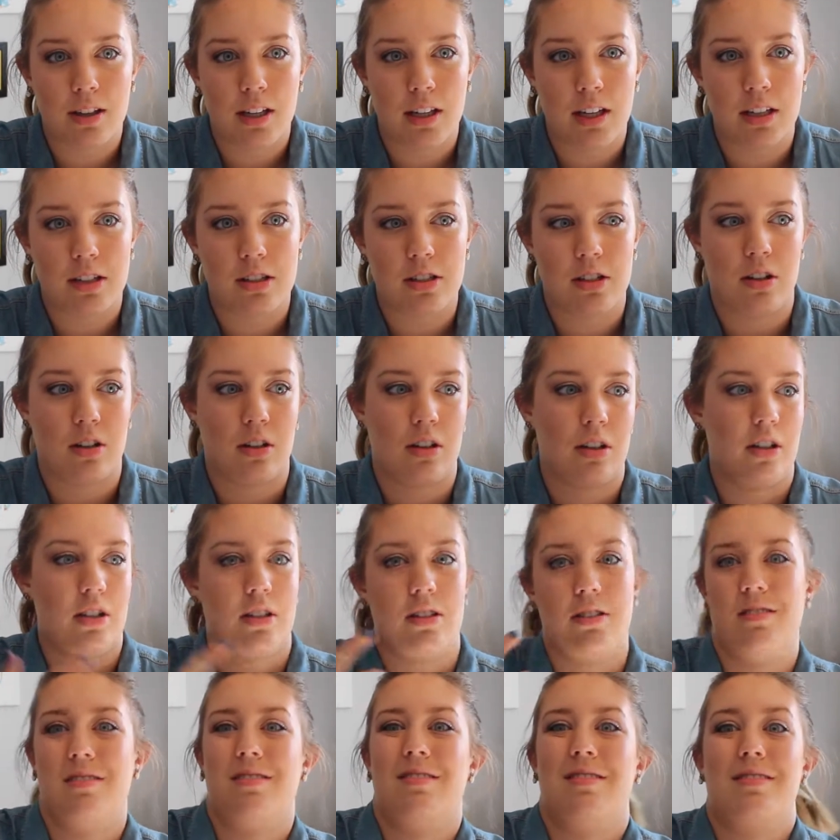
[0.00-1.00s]
then it's not
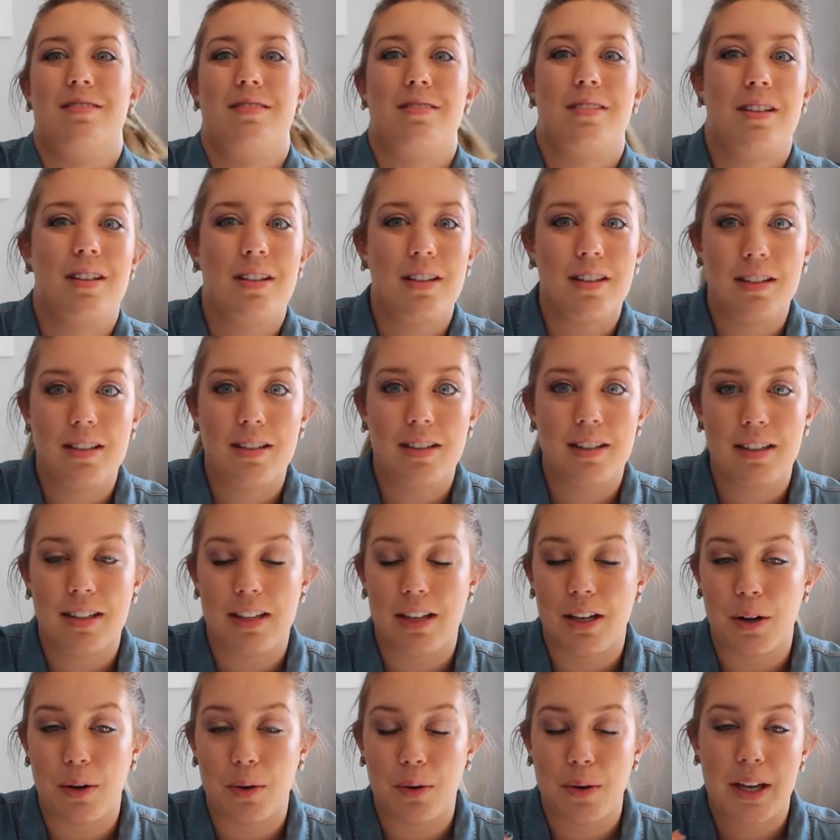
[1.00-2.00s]

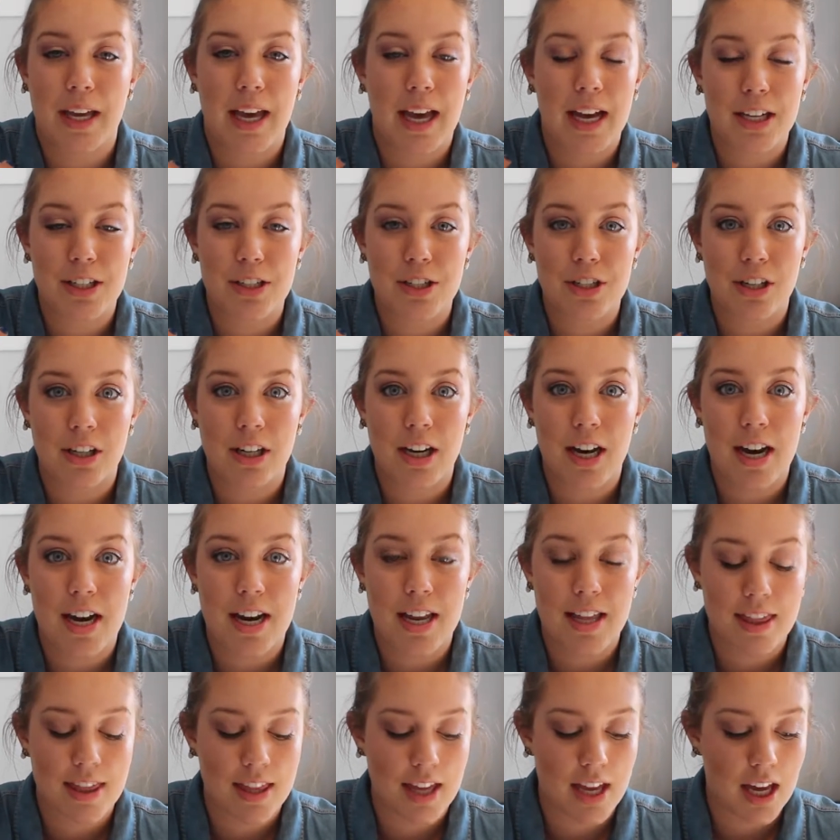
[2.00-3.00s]
gonna, catch on
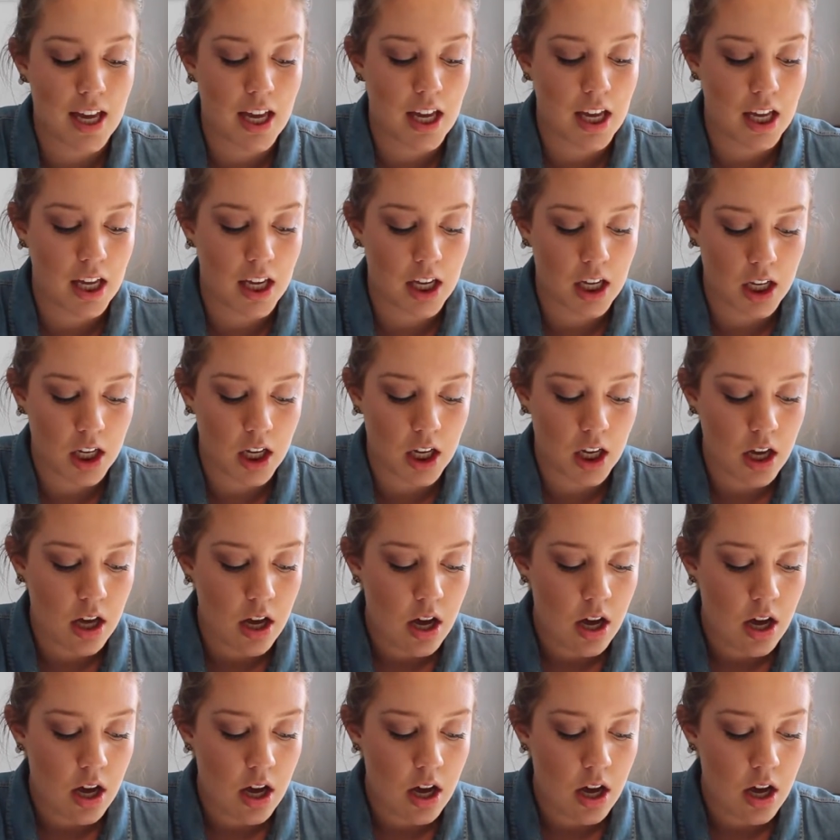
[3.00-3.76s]
anything.